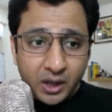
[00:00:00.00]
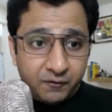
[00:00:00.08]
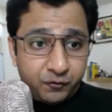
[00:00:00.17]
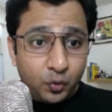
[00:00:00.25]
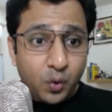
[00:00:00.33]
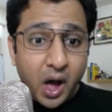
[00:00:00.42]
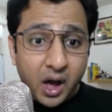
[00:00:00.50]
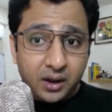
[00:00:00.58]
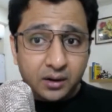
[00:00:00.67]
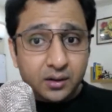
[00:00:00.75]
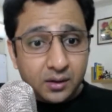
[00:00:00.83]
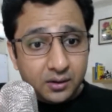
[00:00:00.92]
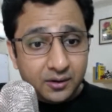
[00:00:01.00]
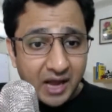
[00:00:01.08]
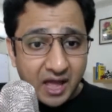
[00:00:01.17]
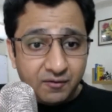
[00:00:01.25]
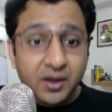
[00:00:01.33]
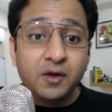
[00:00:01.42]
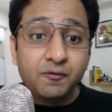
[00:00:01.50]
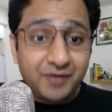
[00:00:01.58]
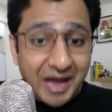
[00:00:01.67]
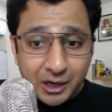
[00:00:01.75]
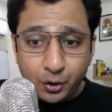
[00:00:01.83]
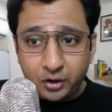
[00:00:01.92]
If you are deriving
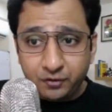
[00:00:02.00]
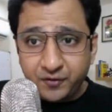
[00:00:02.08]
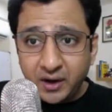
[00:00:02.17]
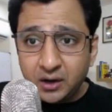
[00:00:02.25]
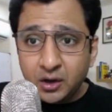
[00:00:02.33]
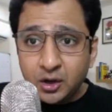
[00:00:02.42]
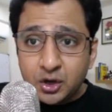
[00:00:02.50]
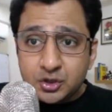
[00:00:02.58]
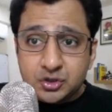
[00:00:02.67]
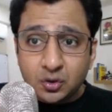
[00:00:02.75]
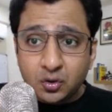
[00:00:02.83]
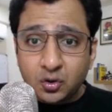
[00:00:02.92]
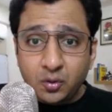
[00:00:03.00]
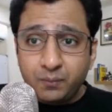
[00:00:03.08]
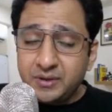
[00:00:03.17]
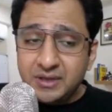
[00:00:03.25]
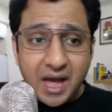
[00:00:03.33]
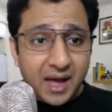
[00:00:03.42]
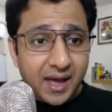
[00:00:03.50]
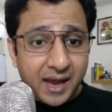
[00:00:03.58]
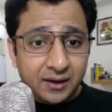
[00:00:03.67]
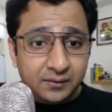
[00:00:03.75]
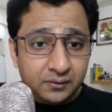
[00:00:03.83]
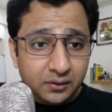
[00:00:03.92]
value out of it. So yeah,
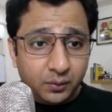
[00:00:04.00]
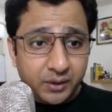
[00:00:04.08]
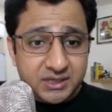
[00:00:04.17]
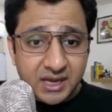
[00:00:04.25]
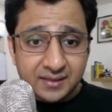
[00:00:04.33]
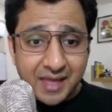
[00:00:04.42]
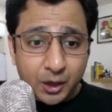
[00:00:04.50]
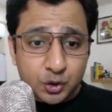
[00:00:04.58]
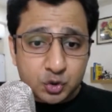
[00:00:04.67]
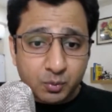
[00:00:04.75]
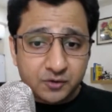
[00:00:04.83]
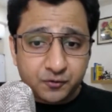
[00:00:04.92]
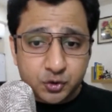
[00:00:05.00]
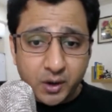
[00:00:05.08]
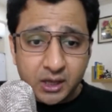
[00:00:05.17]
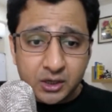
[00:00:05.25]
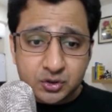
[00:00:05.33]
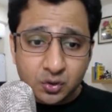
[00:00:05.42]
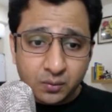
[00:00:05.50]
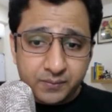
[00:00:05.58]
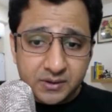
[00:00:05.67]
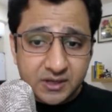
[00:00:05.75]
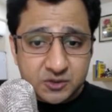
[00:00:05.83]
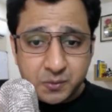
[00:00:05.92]
and once again, thank you so much for joining. So
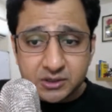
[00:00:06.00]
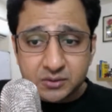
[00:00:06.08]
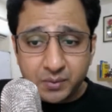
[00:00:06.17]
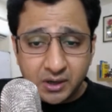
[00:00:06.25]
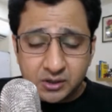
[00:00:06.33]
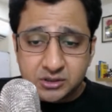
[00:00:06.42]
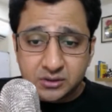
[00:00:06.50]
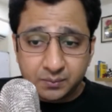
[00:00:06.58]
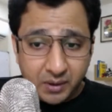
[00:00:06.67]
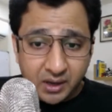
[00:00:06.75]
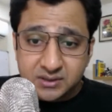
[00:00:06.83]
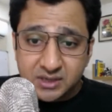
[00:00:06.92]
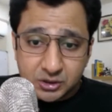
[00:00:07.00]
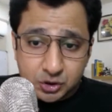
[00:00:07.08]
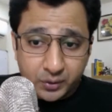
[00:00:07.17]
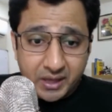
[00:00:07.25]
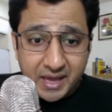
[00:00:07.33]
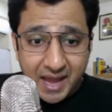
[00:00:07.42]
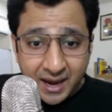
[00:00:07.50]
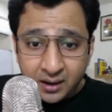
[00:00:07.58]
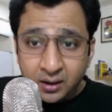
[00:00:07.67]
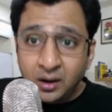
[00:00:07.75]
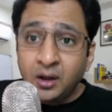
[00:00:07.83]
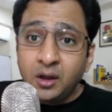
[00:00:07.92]
this brings us to the
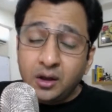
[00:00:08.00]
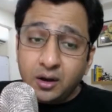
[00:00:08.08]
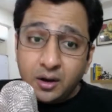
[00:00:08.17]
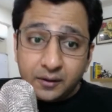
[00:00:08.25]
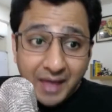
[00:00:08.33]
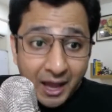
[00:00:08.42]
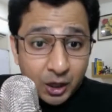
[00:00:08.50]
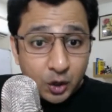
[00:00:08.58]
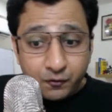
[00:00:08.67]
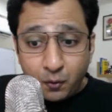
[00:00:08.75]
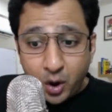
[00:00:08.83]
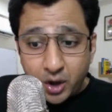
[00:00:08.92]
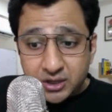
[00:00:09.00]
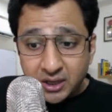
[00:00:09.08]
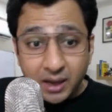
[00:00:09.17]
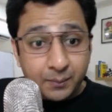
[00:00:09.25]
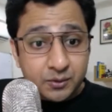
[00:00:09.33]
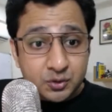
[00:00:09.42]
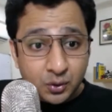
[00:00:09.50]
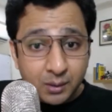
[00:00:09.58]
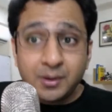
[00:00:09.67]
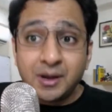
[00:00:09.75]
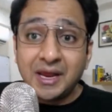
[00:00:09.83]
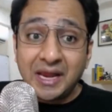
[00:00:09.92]
end. Thank you for watching episode
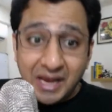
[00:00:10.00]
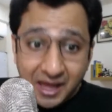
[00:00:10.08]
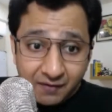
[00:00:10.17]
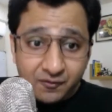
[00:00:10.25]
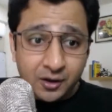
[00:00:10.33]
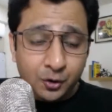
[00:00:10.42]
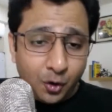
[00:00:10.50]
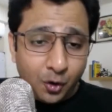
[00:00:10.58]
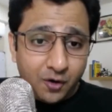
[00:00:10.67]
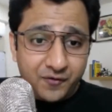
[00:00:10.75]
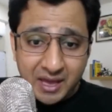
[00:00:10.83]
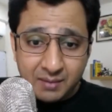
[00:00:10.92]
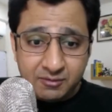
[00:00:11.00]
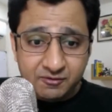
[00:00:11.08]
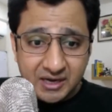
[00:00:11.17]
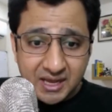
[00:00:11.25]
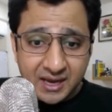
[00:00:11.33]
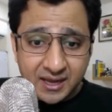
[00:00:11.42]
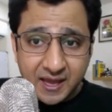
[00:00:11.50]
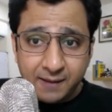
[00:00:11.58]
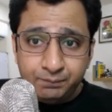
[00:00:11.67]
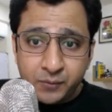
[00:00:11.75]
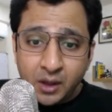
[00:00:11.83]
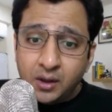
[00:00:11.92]
number 11 of AMA with DNK.